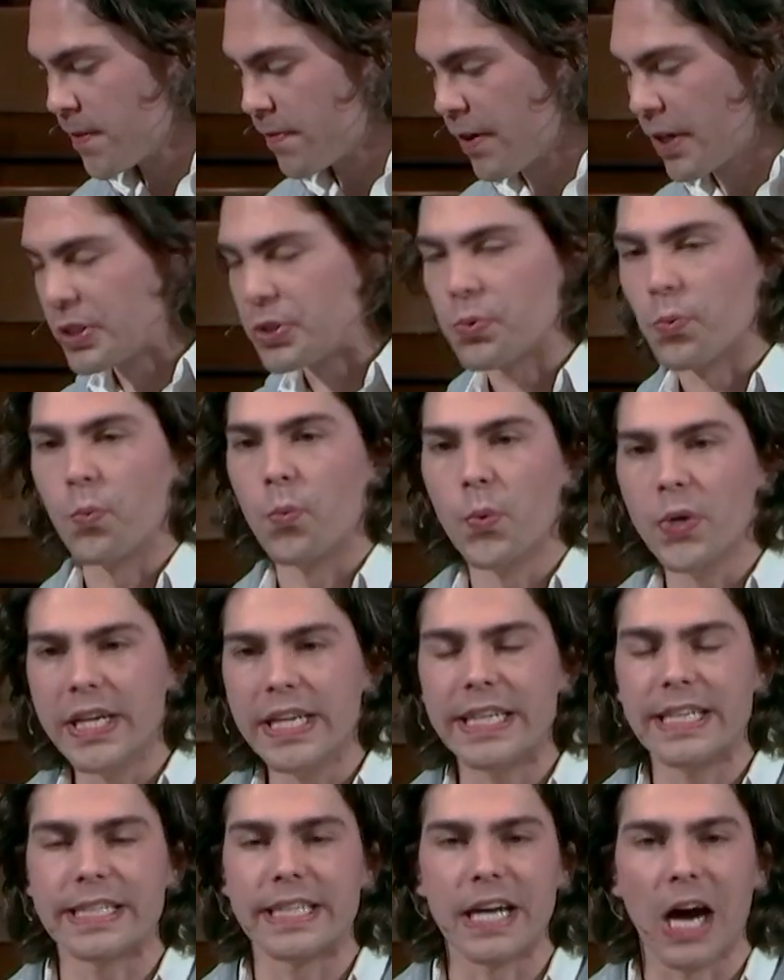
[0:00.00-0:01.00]
Friends,
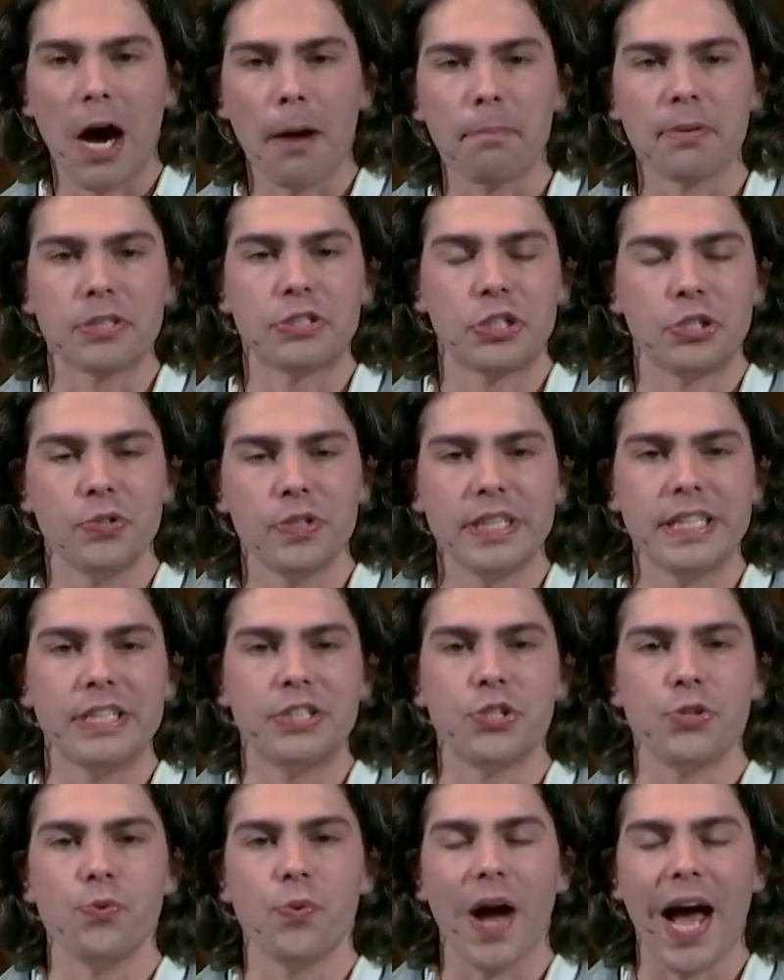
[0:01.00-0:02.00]
we get the opportunity
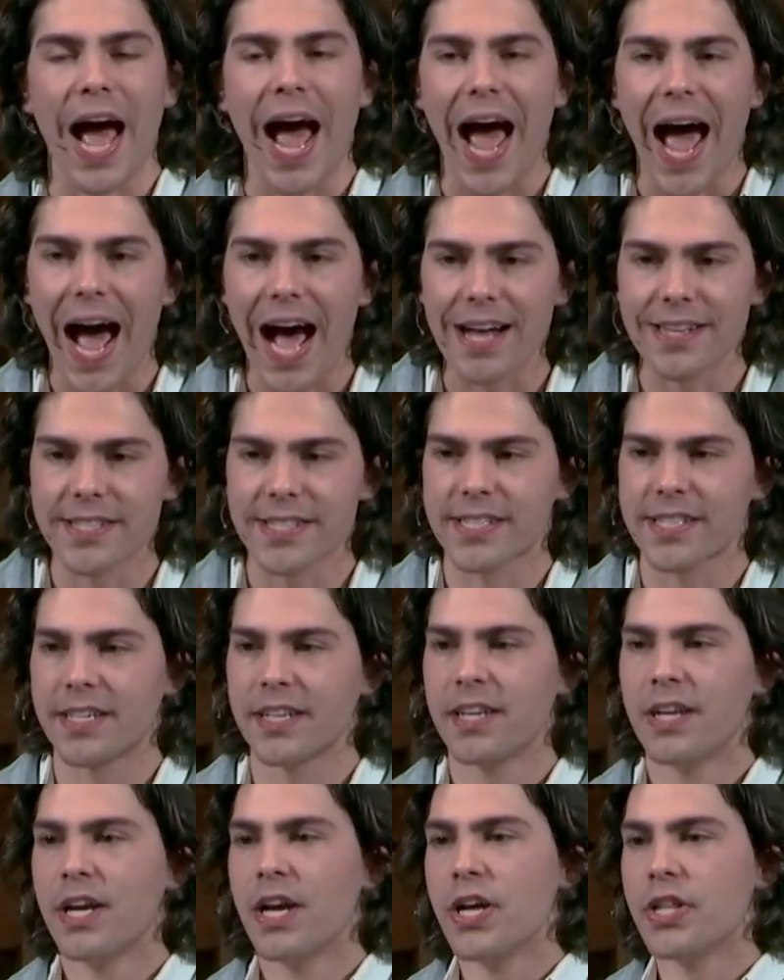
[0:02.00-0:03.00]
to ask
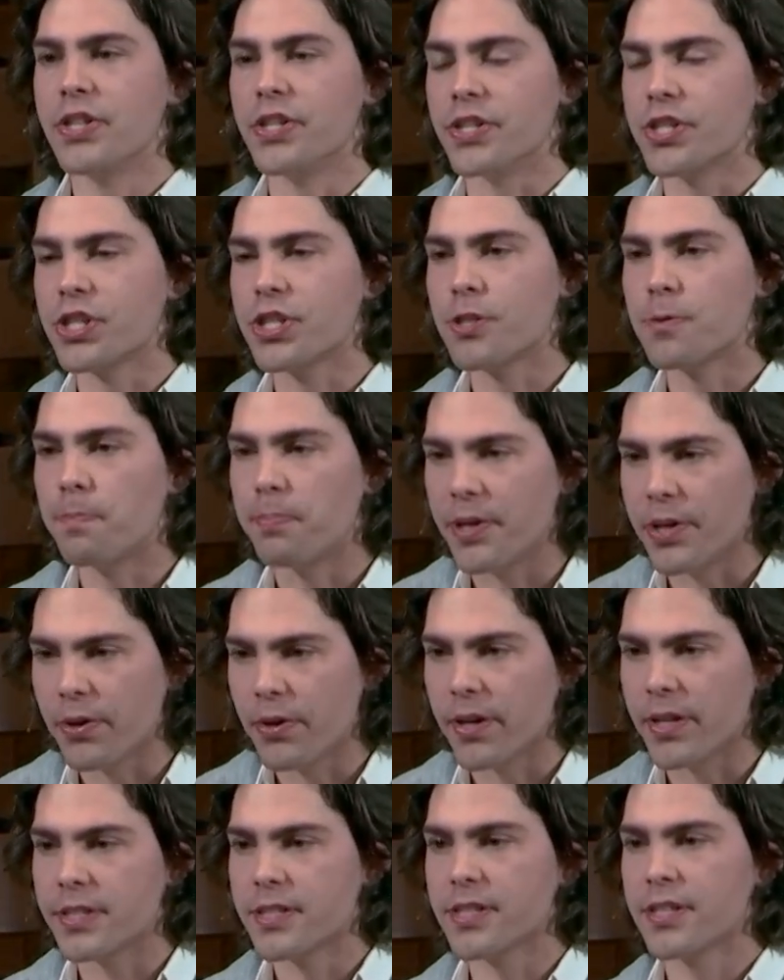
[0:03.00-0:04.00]
the
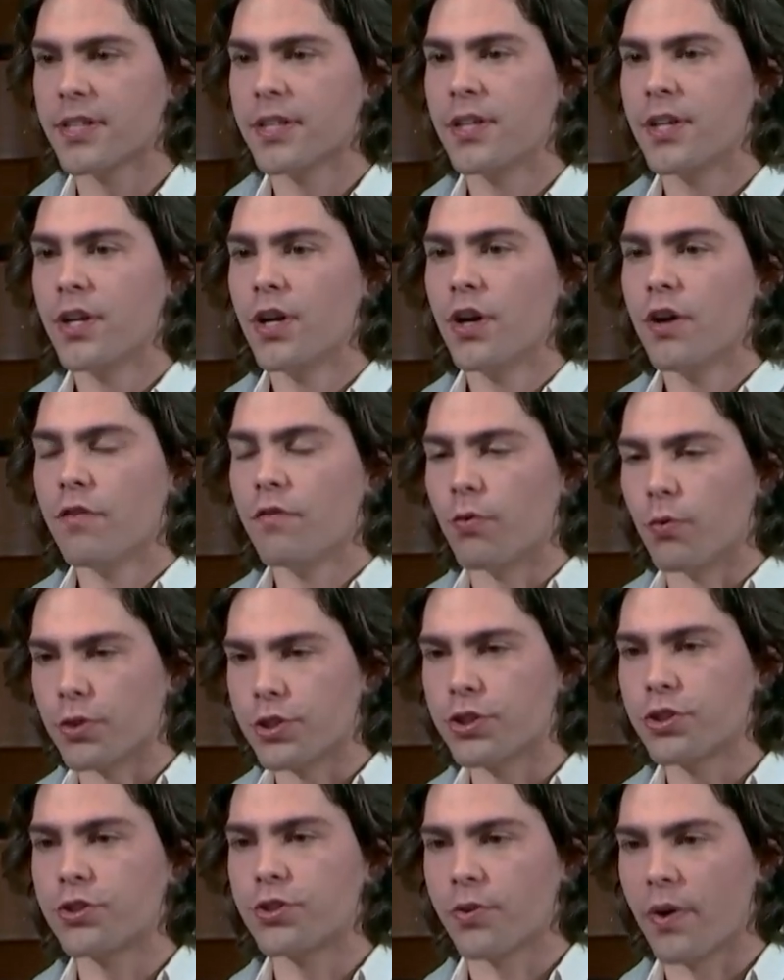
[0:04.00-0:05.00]
Spirit for
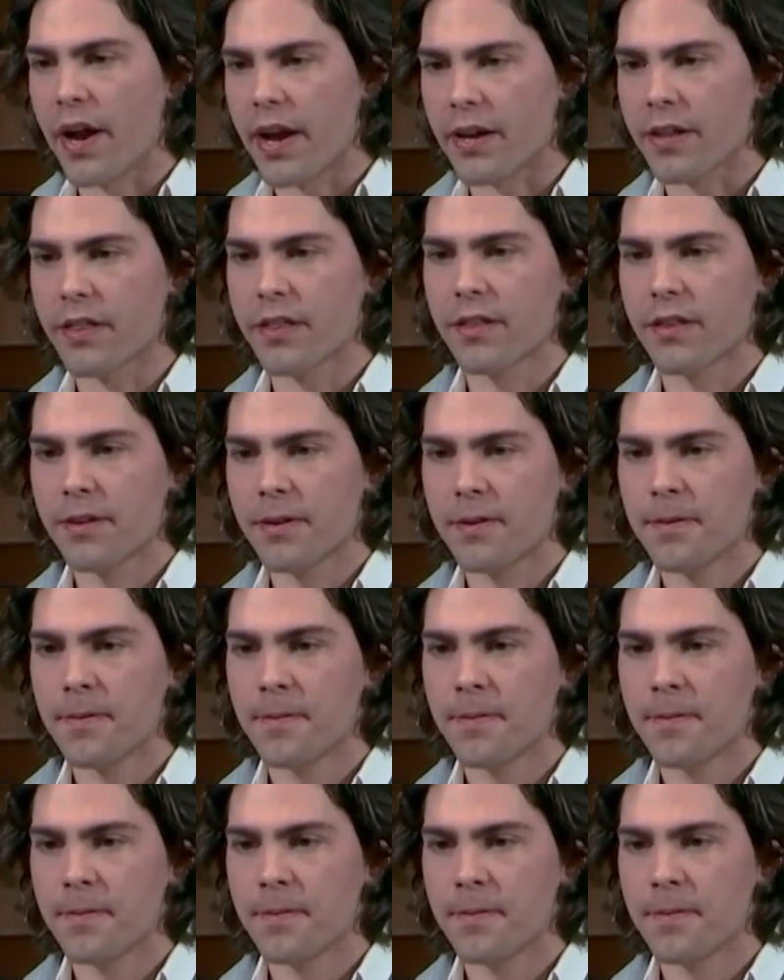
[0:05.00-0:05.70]
strength.